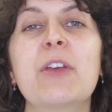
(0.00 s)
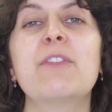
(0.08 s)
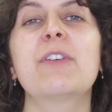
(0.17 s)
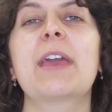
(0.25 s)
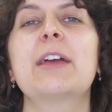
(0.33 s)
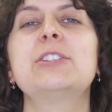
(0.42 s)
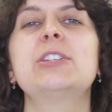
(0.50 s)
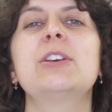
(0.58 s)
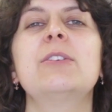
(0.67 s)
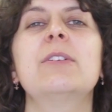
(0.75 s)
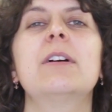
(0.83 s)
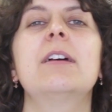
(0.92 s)
Don't forget
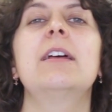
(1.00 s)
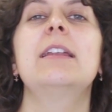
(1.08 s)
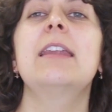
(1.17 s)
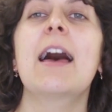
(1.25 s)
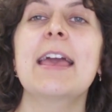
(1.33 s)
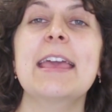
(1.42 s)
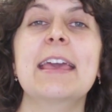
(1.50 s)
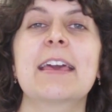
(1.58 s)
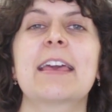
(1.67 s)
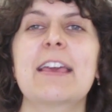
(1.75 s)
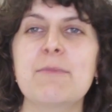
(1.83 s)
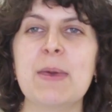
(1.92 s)
to
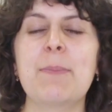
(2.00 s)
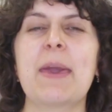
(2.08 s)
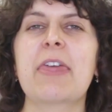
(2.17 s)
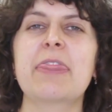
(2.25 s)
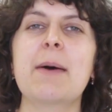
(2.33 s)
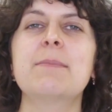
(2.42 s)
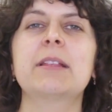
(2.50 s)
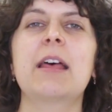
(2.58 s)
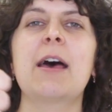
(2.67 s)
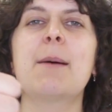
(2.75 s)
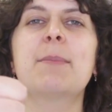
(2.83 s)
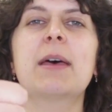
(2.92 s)
like, give me a big thumbs
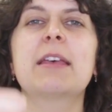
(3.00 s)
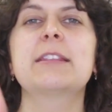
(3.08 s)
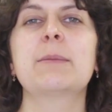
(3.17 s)
up,